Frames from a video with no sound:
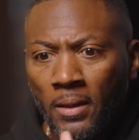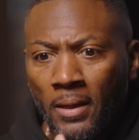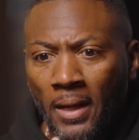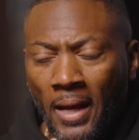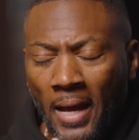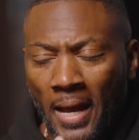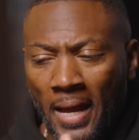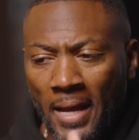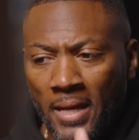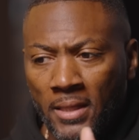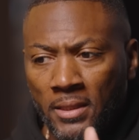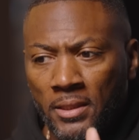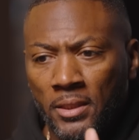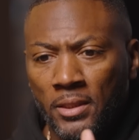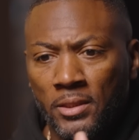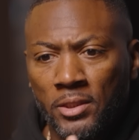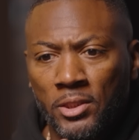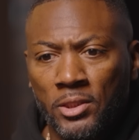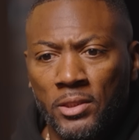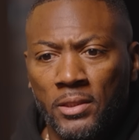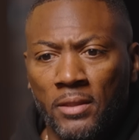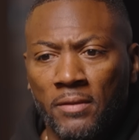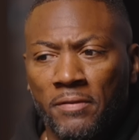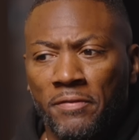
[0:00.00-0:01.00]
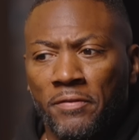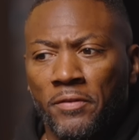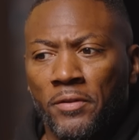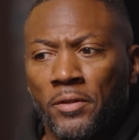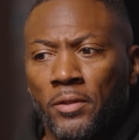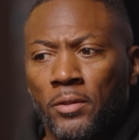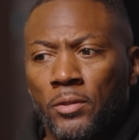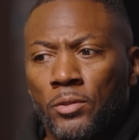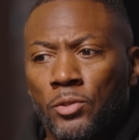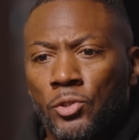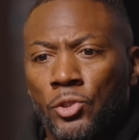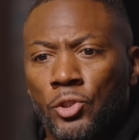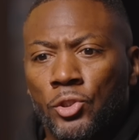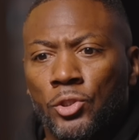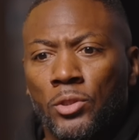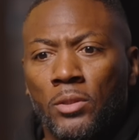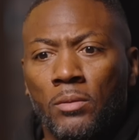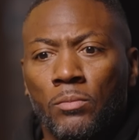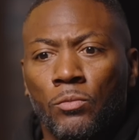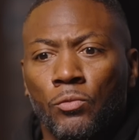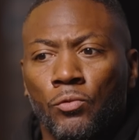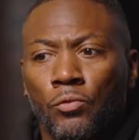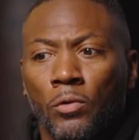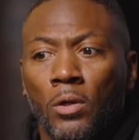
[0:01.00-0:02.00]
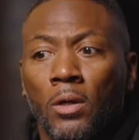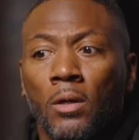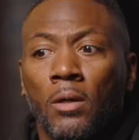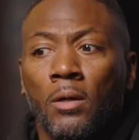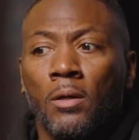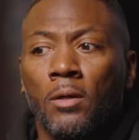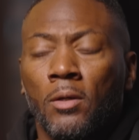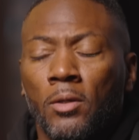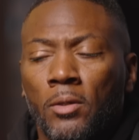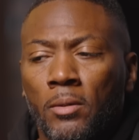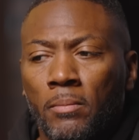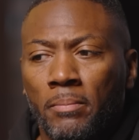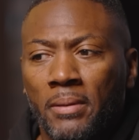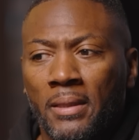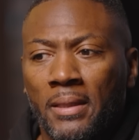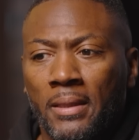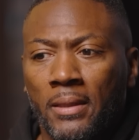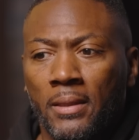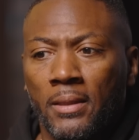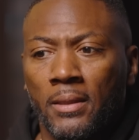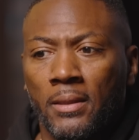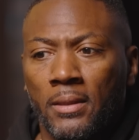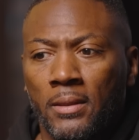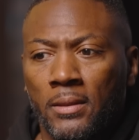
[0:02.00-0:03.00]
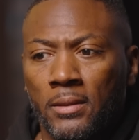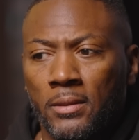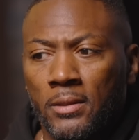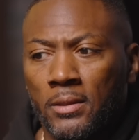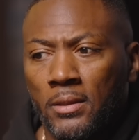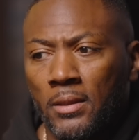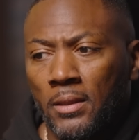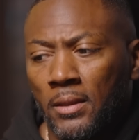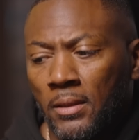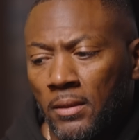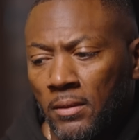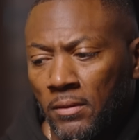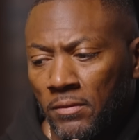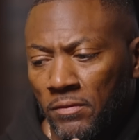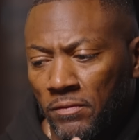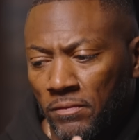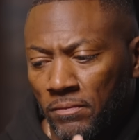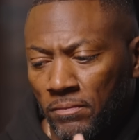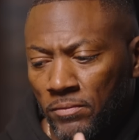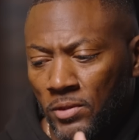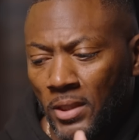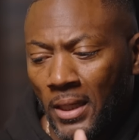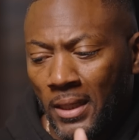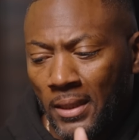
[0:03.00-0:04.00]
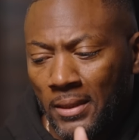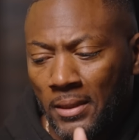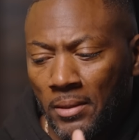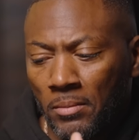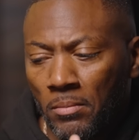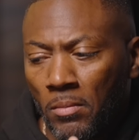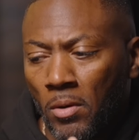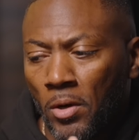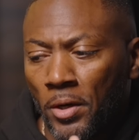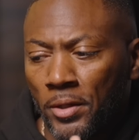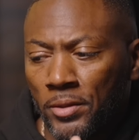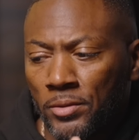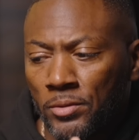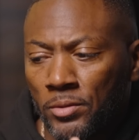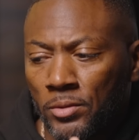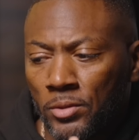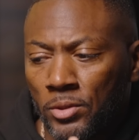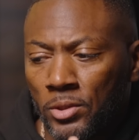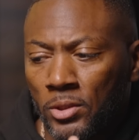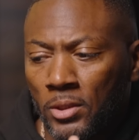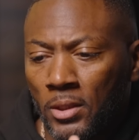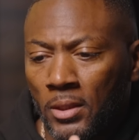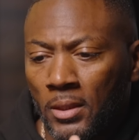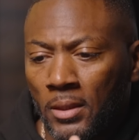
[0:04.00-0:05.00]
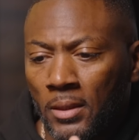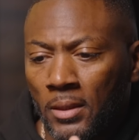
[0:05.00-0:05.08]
had to suffer some wrong because of Jonathan Martin's